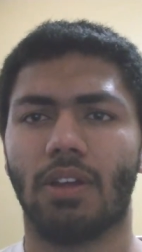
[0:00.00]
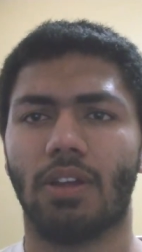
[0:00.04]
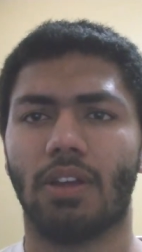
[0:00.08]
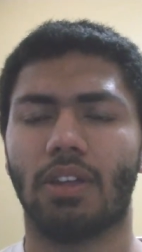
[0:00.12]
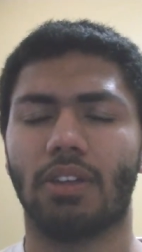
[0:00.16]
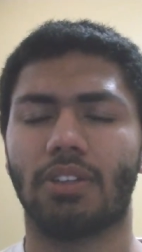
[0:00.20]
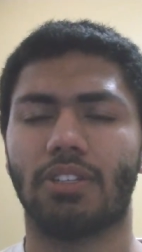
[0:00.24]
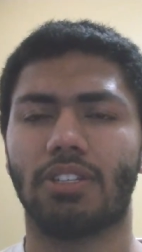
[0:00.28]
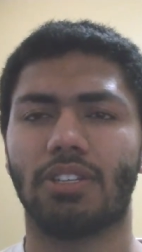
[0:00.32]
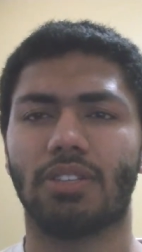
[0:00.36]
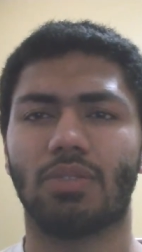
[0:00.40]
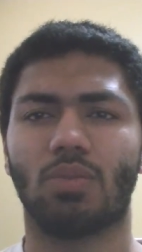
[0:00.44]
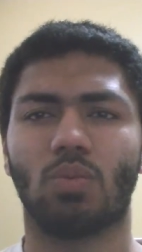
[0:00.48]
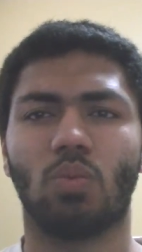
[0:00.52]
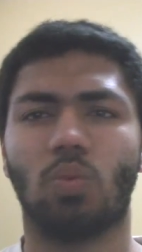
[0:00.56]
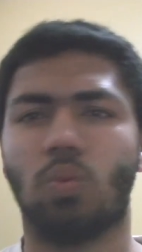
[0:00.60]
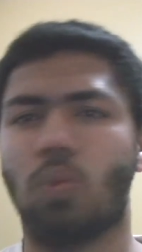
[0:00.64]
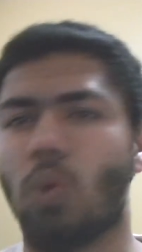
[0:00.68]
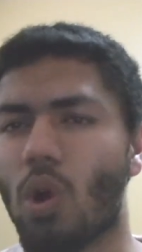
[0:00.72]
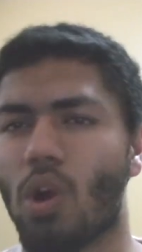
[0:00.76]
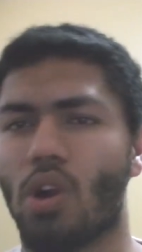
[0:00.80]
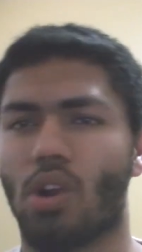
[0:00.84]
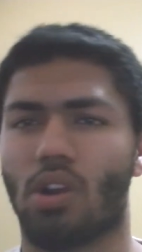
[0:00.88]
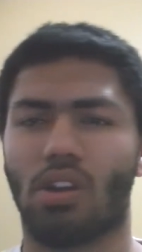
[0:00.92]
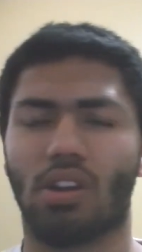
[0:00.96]
and just
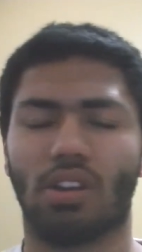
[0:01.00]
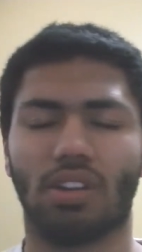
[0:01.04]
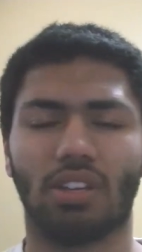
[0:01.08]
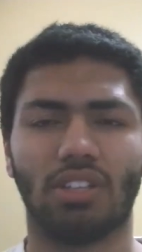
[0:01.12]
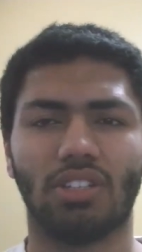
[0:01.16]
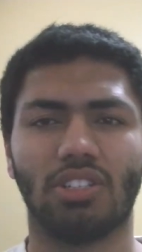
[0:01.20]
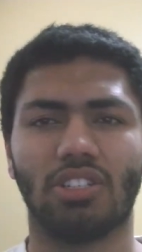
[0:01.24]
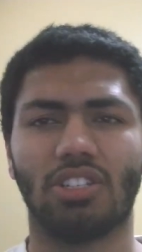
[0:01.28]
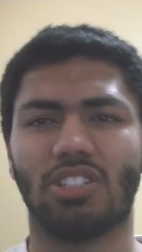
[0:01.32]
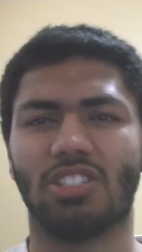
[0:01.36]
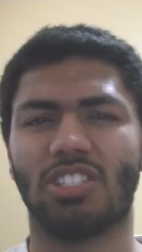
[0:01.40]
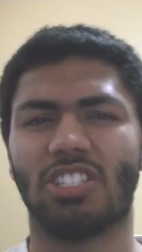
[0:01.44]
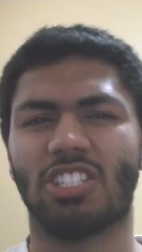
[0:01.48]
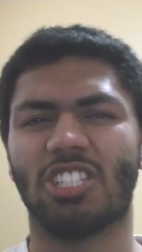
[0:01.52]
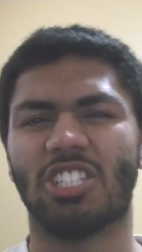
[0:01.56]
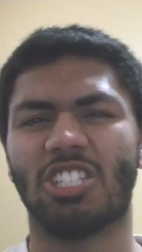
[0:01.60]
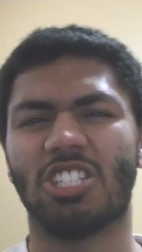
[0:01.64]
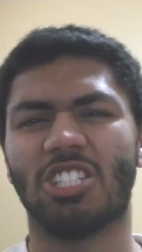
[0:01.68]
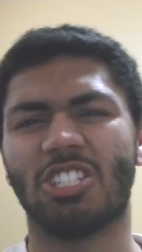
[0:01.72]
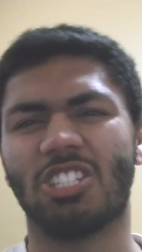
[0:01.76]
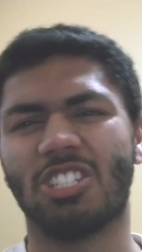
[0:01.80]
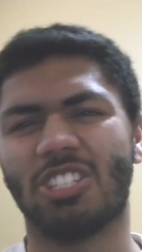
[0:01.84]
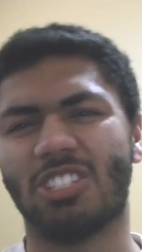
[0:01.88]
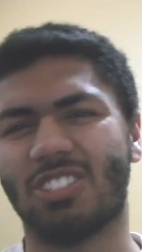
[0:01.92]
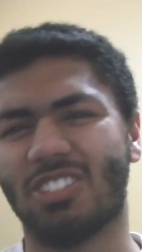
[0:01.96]
work and
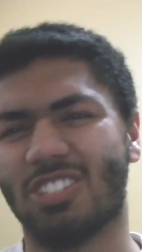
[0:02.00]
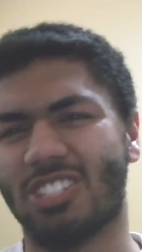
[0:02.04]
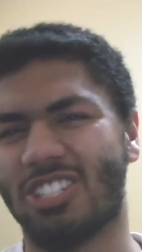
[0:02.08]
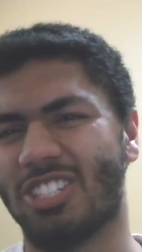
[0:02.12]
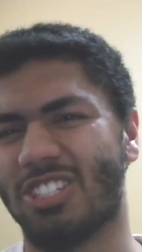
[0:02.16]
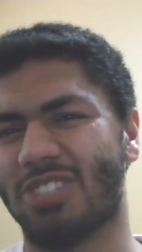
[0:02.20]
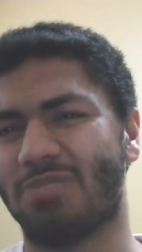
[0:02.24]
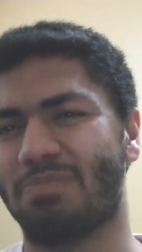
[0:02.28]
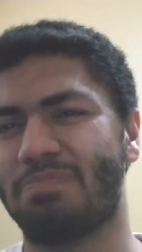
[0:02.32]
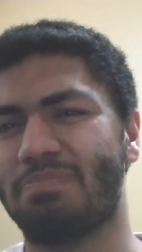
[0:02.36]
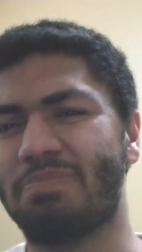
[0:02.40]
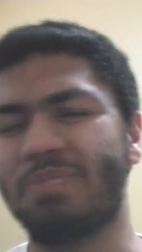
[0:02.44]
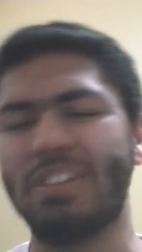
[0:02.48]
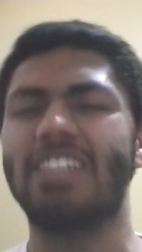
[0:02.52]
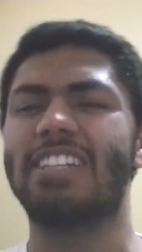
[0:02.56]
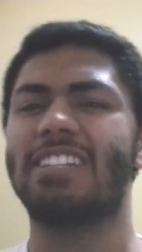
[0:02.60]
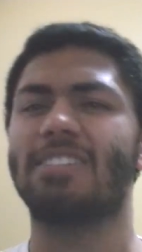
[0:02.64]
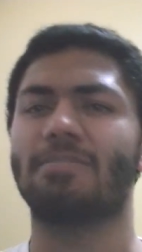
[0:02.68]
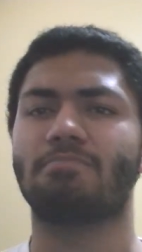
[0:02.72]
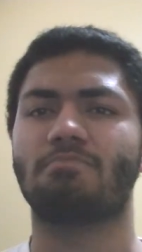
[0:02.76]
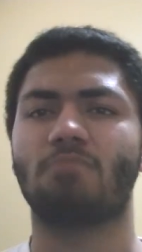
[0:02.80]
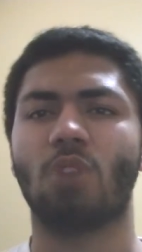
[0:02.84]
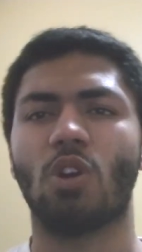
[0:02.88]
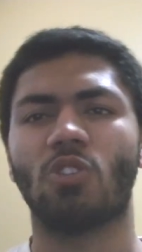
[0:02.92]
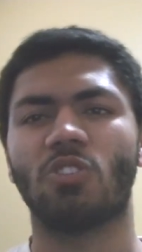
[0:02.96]
just be
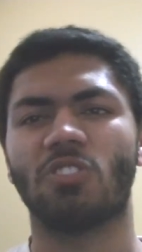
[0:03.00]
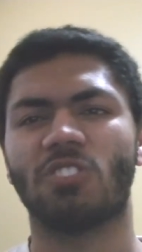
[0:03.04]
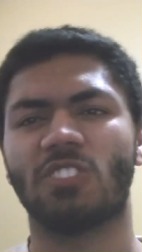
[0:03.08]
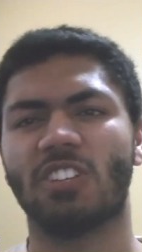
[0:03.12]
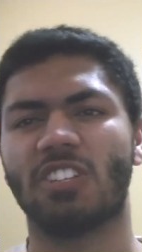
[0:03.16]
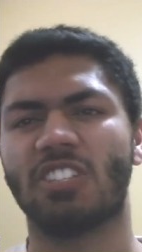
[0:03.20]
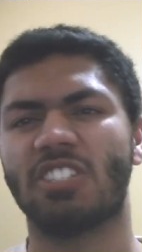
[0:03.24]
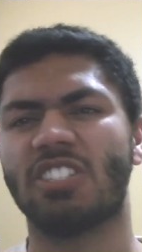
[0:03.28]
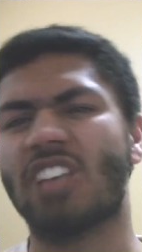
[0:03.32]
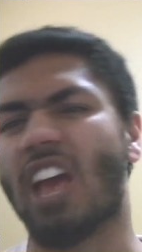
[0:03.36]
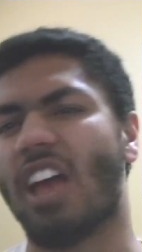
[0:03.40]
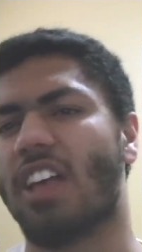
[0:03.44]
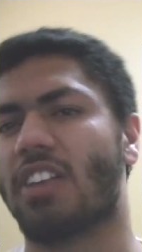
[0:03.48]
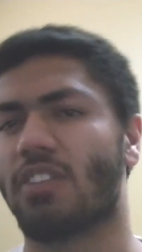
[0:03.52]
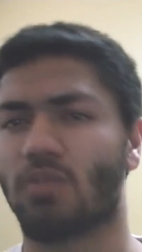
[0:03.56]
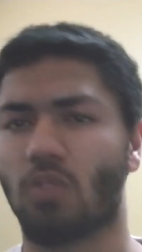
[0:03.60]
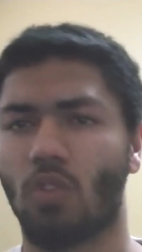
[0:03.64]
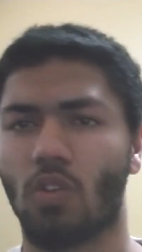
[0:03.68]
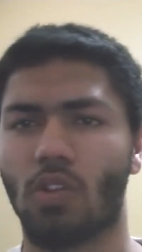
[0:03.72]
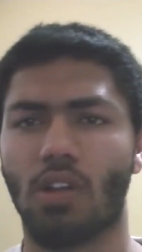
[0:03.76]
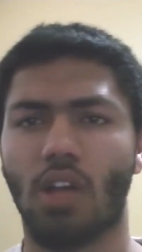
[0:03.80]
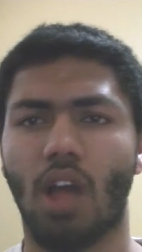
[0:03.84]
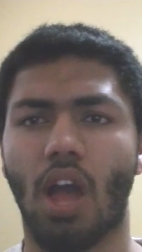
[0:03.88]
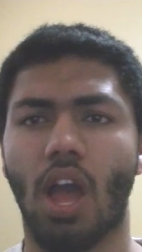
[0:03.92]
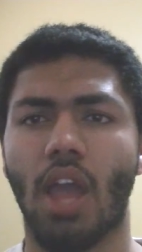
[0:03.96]
the most
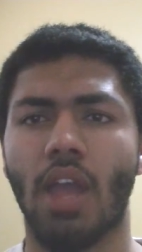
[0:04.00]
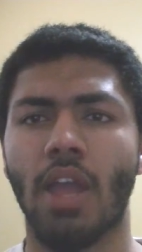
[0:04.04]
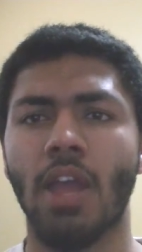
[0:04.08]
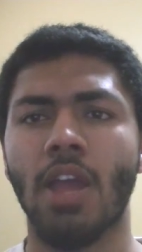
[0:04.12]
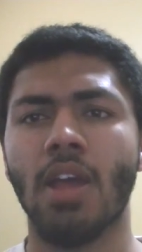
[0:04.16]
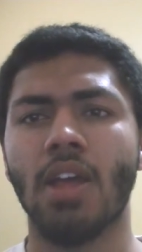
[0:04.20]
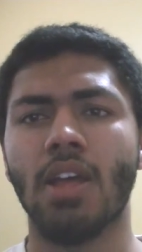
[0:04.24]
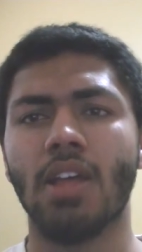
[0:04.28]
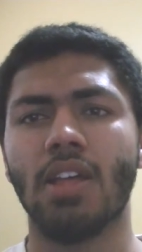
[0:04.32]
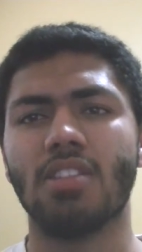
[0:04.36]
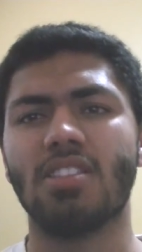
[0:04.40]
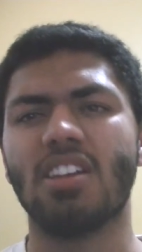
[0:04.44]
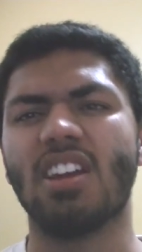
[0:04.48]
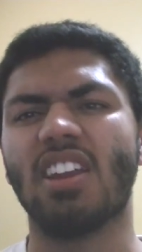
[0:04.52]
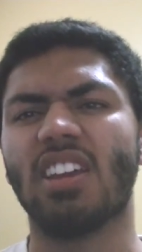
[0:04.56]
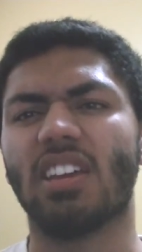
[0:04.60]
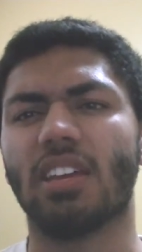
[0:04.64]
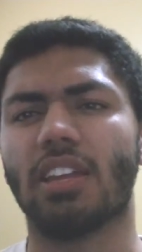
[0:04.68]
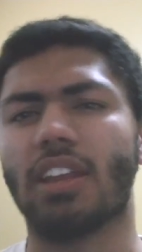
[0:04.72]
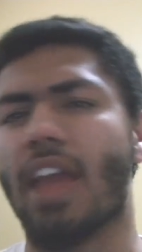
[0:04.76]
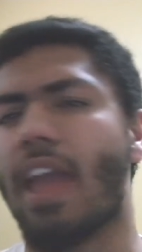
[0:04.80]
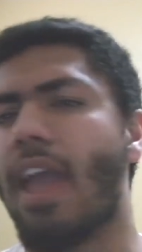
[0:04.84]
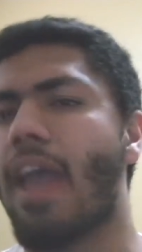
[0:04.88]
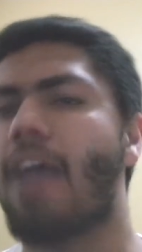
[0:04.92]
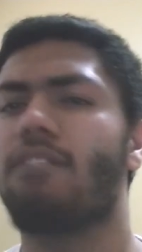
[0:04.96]
successful guy that he
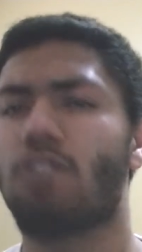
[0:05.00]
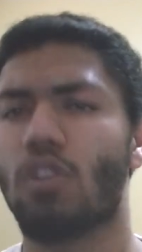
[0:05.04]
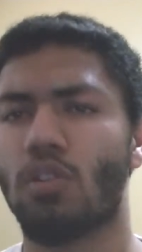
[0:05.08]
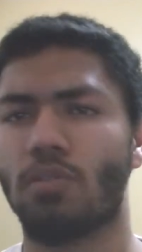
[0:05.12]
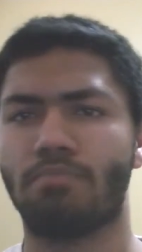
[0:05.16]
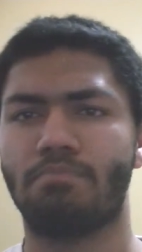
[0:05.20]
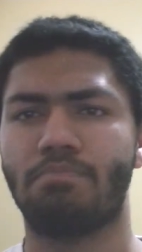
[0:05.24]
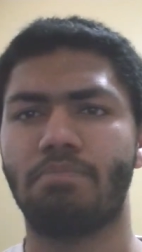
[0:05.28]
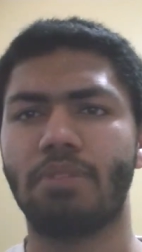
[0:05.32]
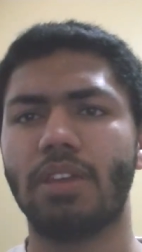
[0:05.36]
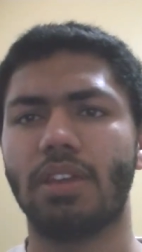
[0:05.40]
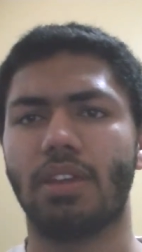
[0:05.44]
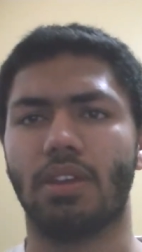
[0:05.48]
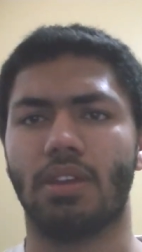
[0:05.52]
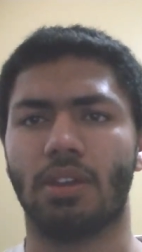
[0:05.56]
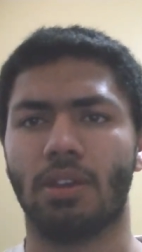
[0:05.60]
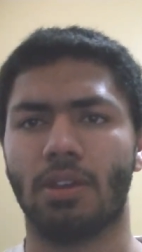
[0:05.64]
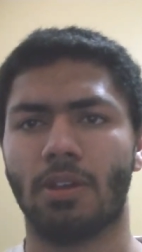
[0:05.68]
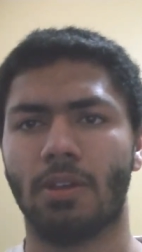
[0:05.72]
can ever be.